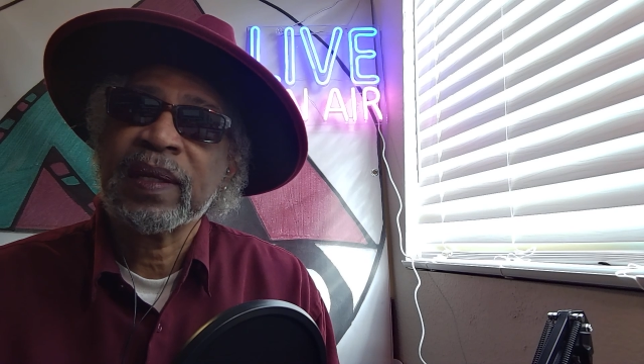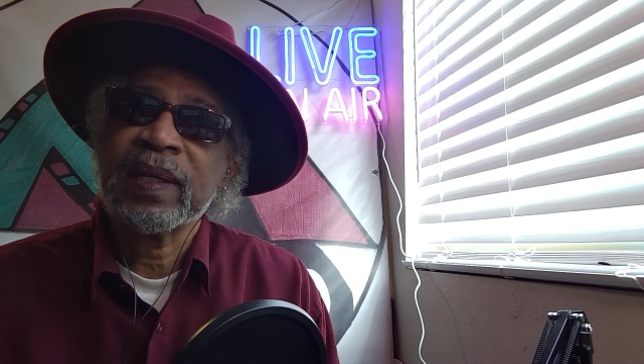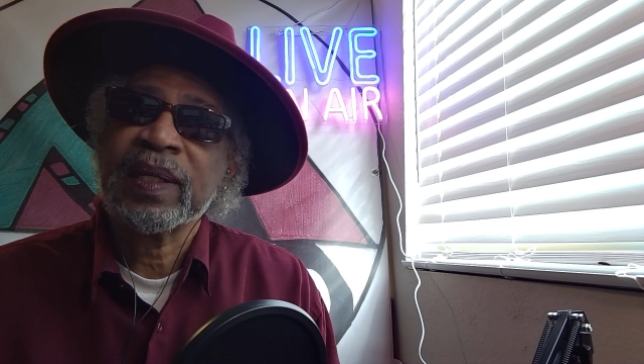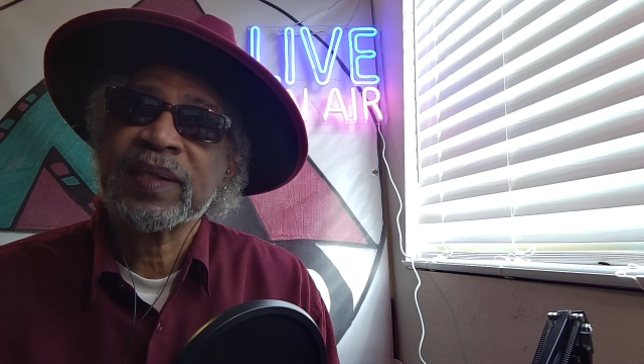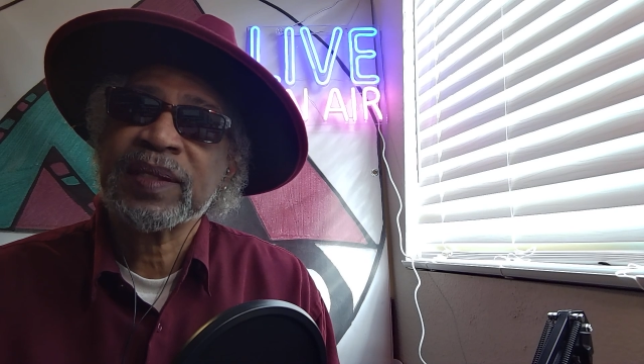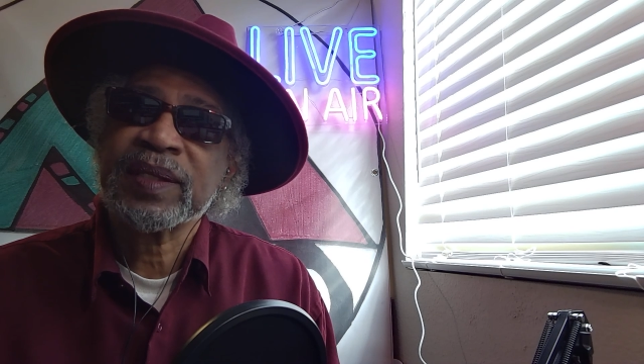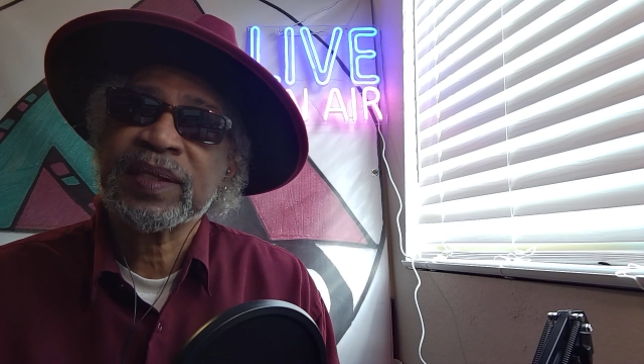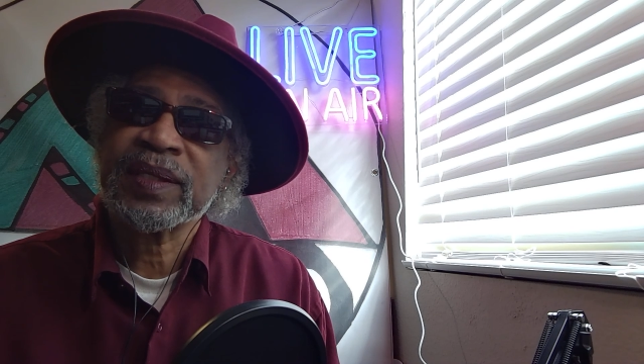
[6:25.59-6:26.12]

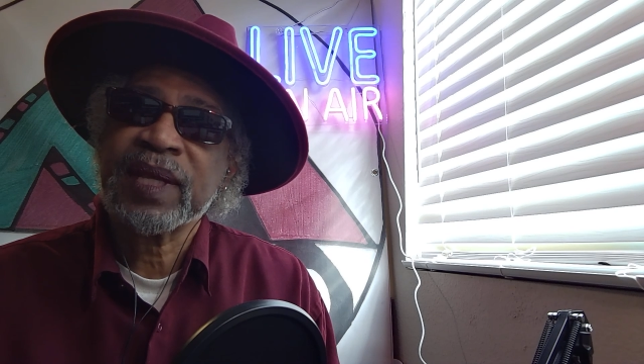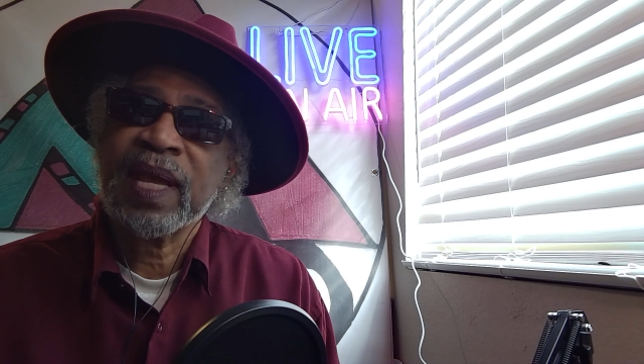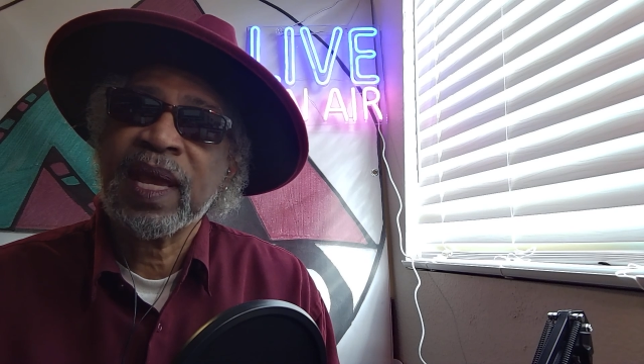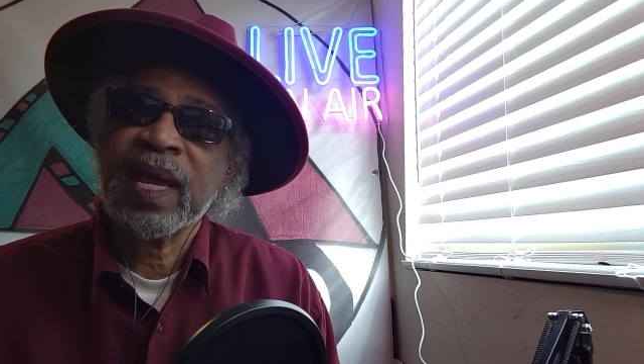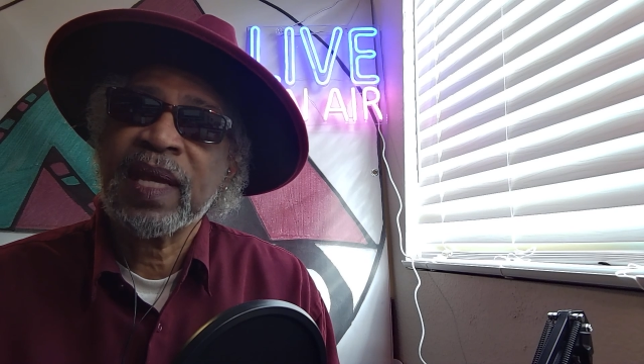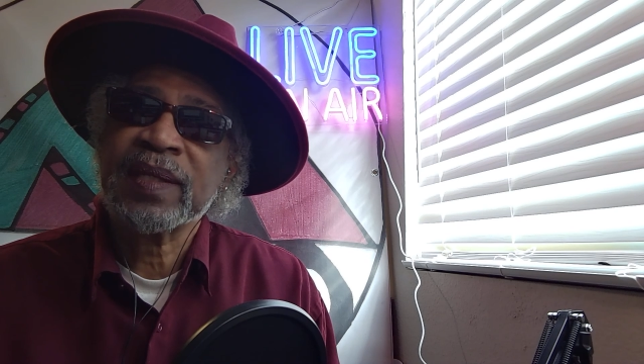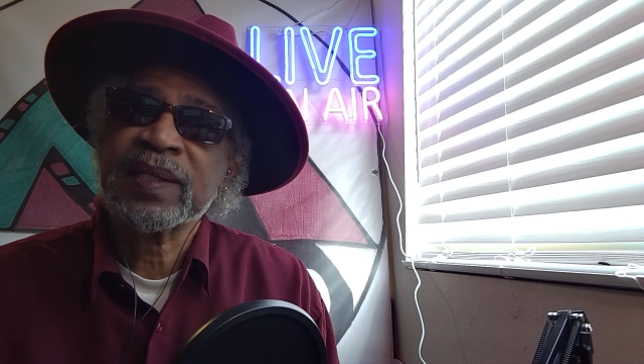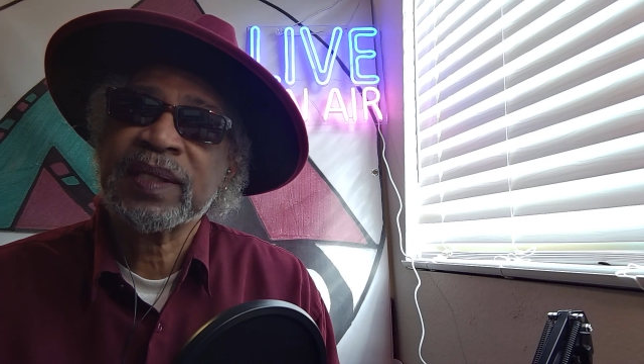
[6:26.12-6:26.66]
It's a
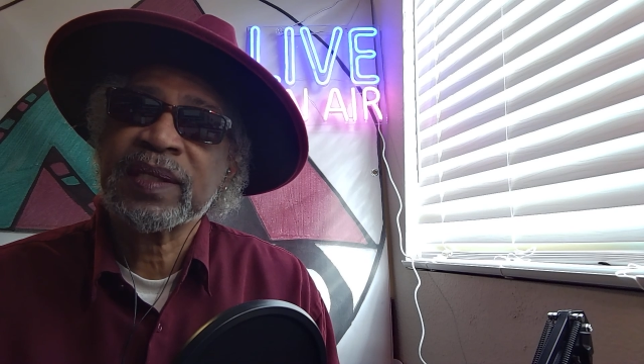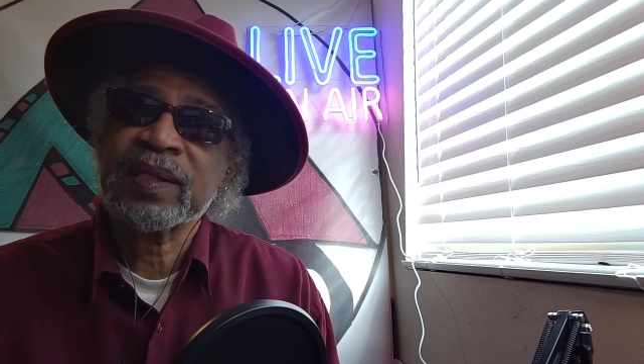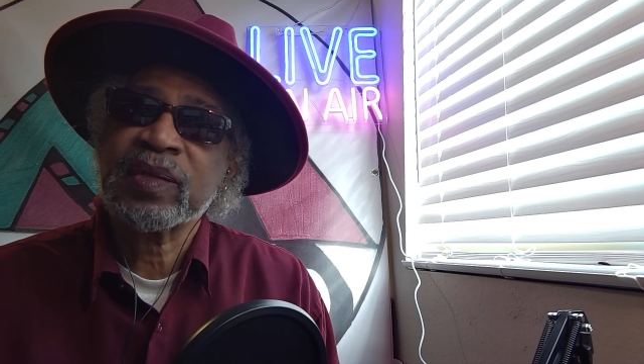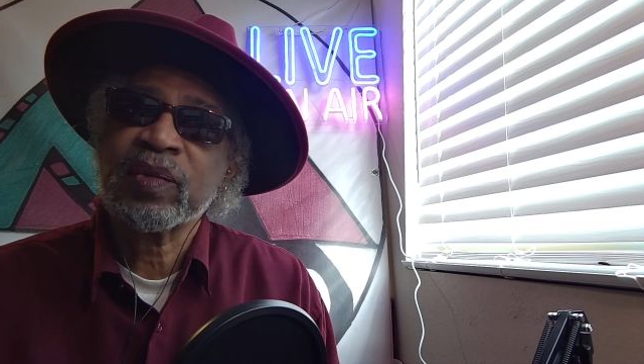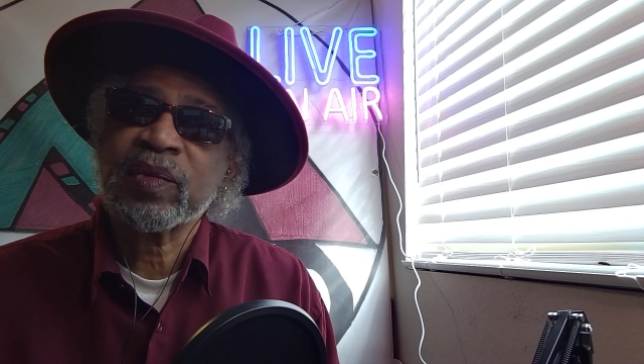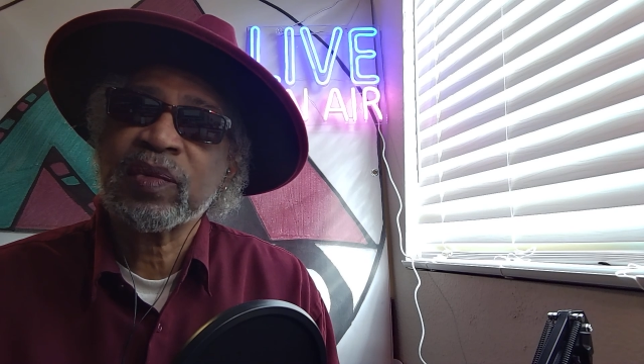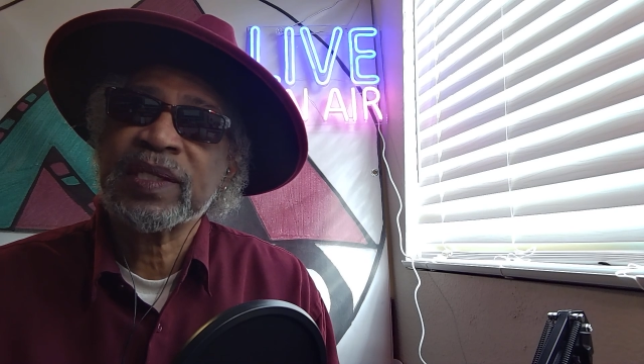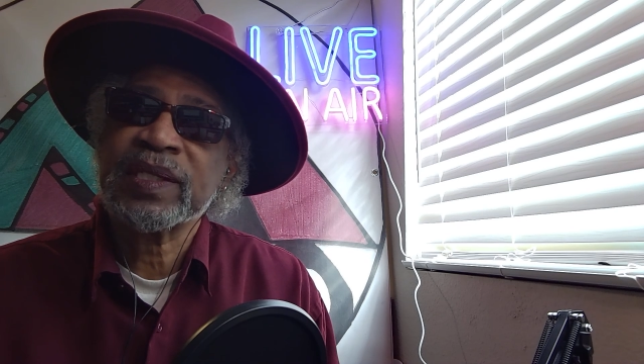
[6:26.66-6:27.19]
sad
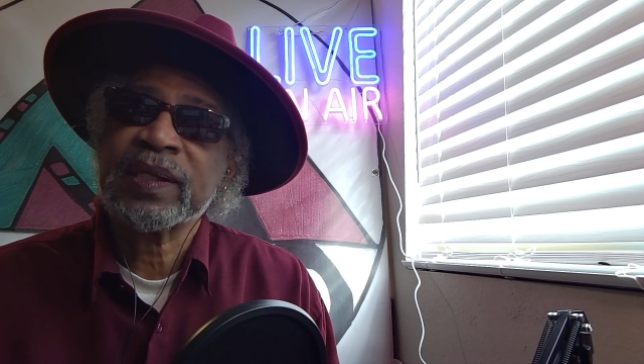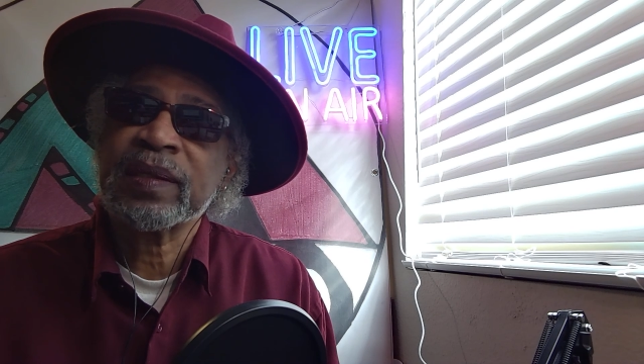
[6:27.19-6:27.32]
situation.